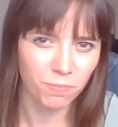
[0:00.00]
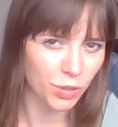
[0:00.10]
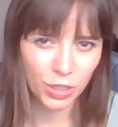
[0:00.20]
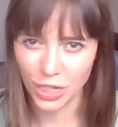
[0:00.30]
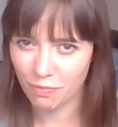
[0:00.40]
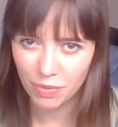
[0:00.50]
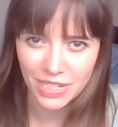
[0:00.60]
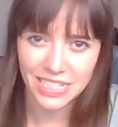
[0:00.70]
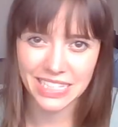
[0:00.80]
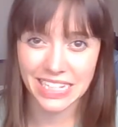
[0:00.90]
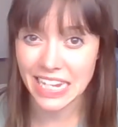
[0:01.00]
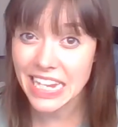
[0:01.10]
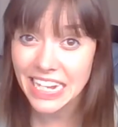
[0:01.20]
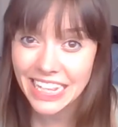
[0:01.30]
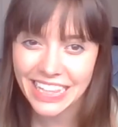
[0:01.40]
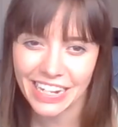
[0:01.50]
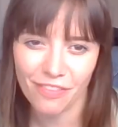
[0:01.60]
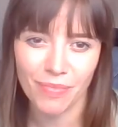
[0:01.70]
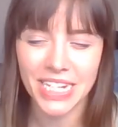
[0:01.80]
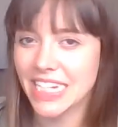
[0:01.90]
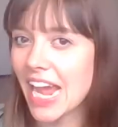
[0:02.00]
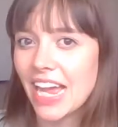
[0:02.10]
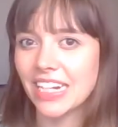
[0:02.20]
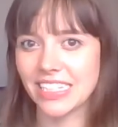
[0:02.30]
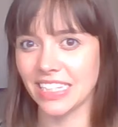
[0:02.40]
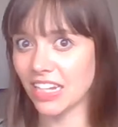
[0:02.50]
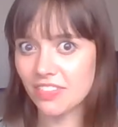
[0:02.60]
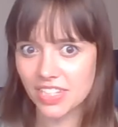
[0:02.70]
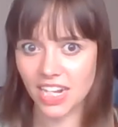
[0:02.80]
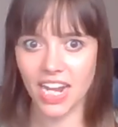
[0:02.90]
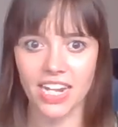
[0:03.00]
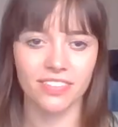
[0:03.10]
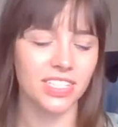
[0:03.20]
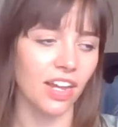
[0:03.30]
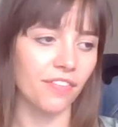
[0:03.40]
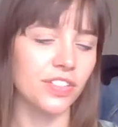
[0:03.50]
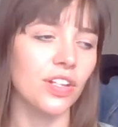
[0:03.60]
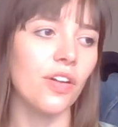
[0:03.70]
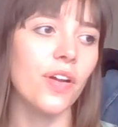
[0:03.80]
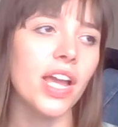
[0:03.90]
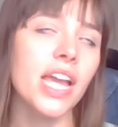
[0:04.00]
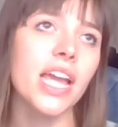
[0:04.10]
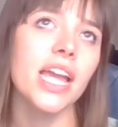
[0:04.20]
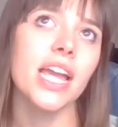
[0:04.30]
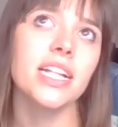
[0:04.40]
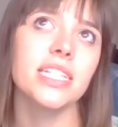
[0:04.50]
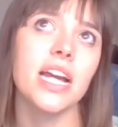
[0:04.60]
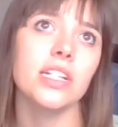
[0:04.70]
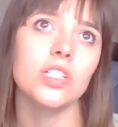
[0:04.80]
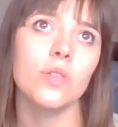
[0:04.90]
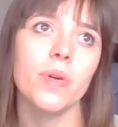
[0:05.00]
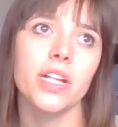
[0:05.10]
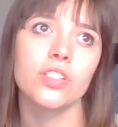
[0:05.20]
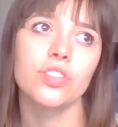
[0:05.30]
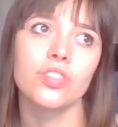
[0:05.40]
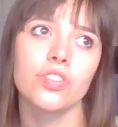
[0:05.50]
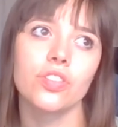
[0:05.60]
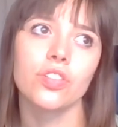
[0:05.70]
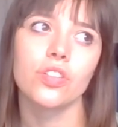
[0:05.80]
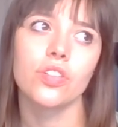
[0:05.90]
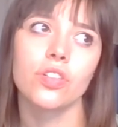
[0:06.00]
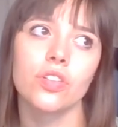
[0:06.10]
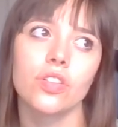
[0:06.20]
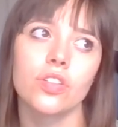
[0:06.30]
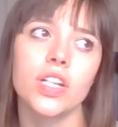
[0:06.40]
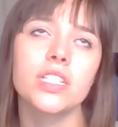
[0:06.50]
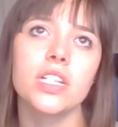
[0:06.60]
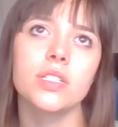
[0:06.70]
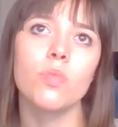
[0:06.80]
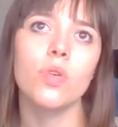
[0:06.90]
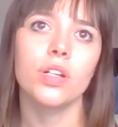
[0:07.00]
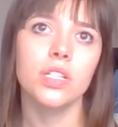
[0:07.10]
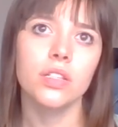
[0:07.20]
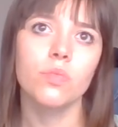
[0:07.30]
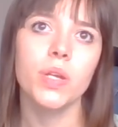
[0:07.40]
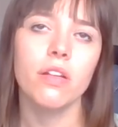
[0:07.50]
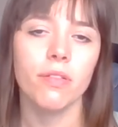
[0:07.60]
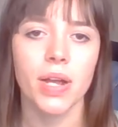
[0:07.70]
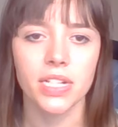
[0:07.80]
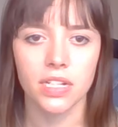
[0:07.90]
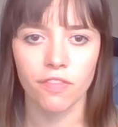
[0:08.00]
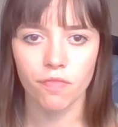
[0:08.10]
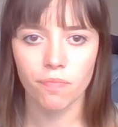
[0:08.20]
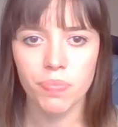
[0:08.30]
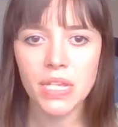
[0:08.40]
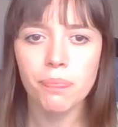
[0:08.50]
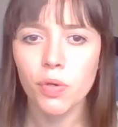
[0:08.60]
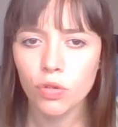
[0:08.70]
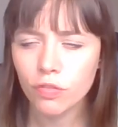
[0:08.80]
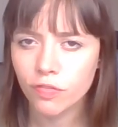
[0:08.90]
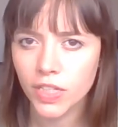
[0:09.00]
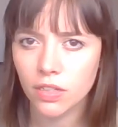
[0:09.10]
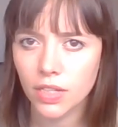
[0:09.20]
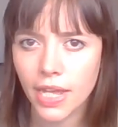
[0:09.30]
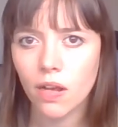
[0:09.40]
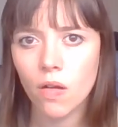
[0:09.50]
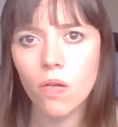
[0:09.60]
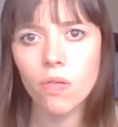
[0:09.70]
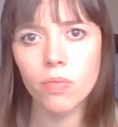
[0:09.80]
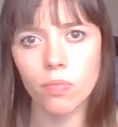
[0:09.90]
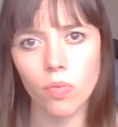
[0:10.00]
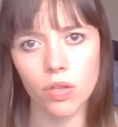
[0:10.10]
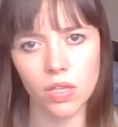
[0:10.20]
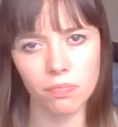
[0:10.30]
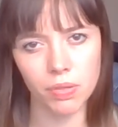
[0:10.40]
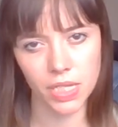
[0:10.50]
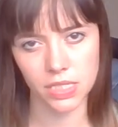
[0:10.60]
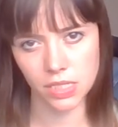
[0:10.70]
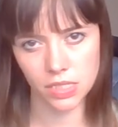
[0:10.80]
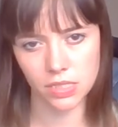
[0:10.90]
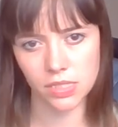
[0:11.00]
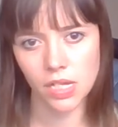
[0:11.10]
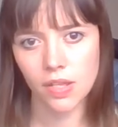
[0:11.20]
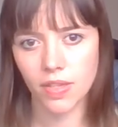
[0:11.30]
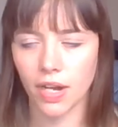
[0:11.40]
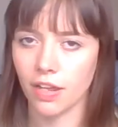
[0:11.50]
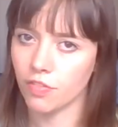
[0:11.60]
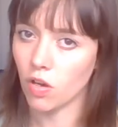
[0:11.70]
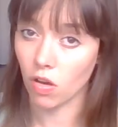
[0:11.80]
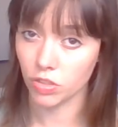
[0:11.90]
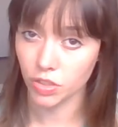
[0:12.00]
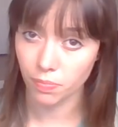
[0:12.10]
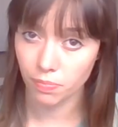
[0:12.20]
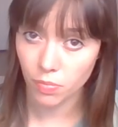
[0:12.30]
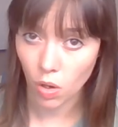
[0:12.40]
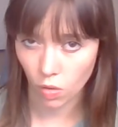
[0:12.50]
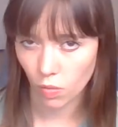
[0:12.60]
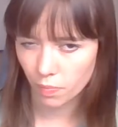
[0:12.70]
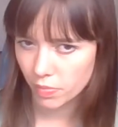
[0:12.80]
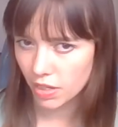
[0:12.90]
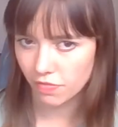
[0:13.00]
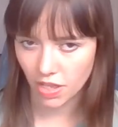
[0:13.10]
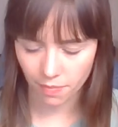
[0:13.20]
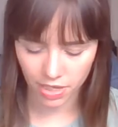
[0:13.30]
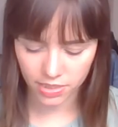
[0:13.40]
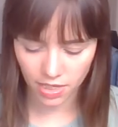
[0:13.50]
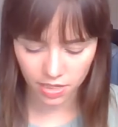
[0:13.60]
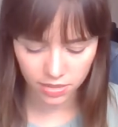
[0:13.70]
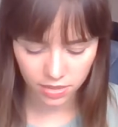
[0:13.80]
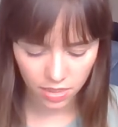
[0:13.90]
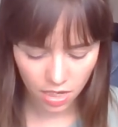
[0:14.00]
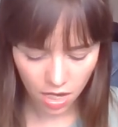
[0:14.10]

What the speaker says: bullshit places to eat and think of my dad because he loves that kind of stuff. So it's not so much. It's more being reminded of people who feel like home more than places that I have called home, if that makes sense.